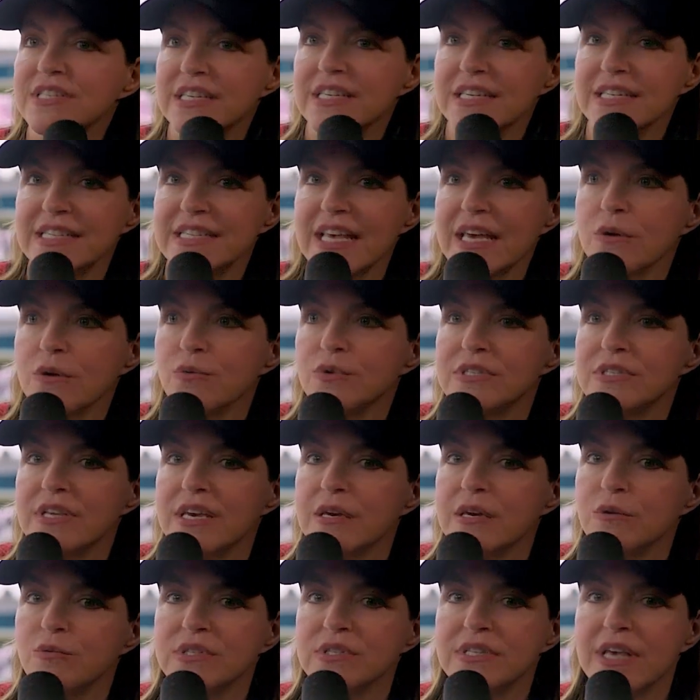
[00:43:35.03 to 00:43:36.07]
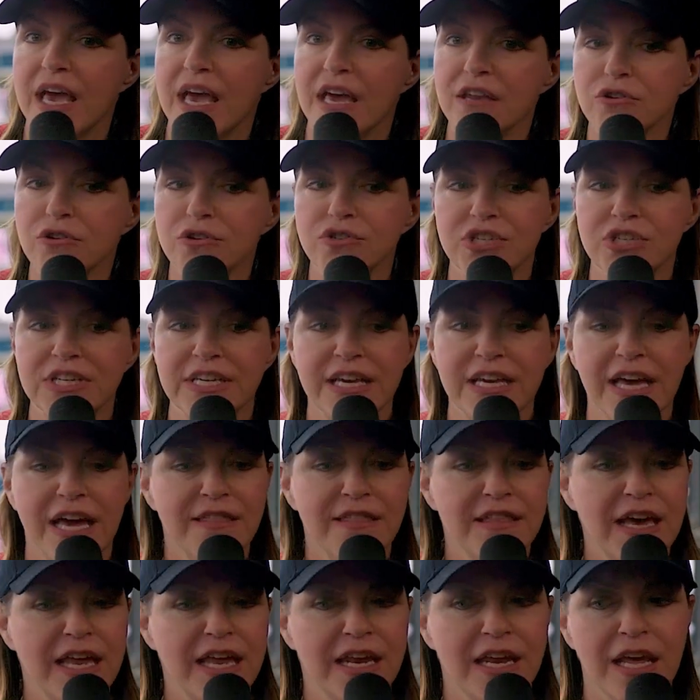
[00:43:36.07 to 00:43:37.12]
was just gonna say it was
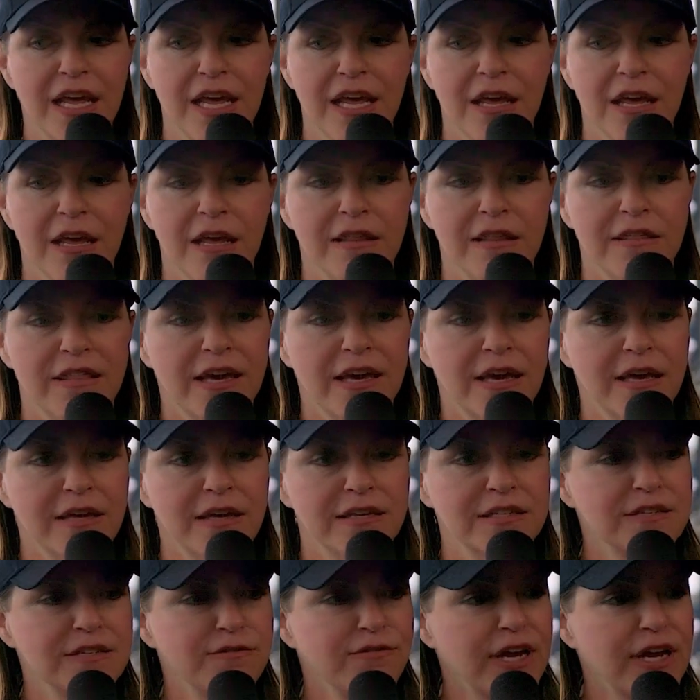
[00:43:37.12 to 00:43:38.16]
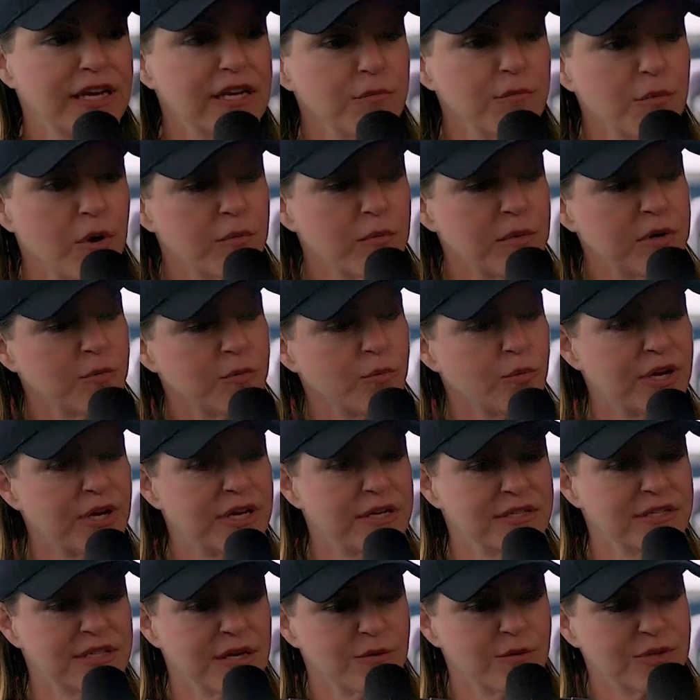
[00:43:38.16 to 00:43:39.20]
energy. And then the defining
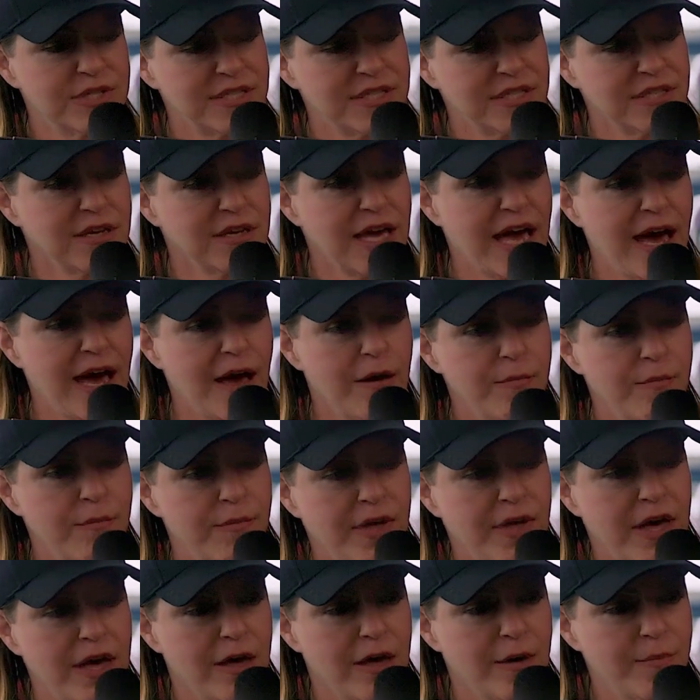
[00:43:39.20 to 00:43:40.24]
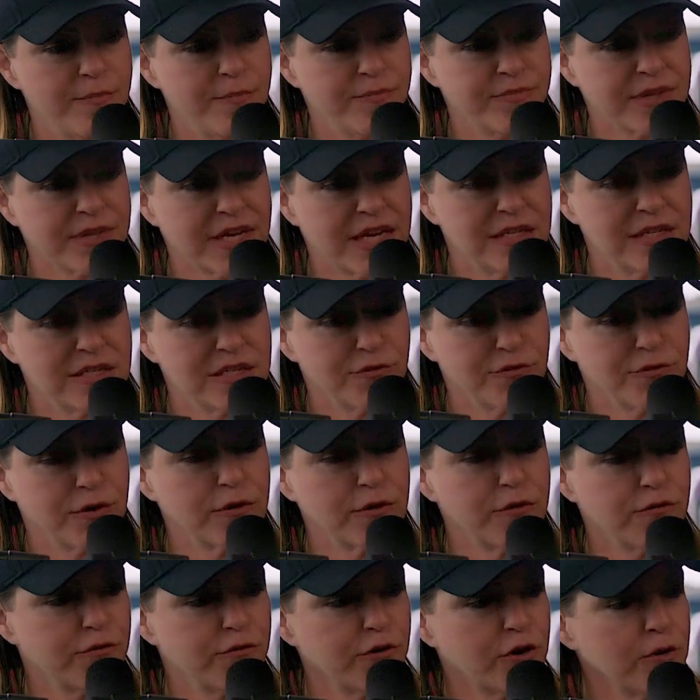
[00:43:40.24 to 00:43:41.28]
moment was I was at a
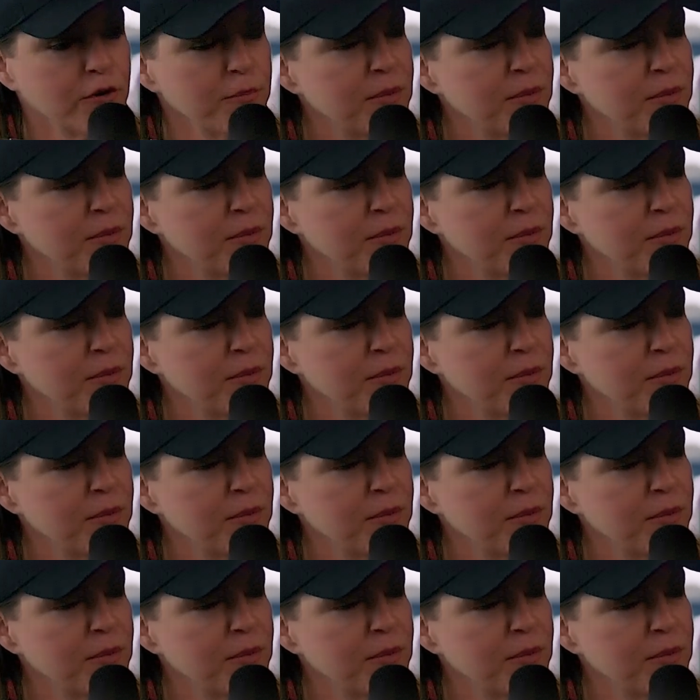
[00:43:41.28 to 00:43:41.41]
different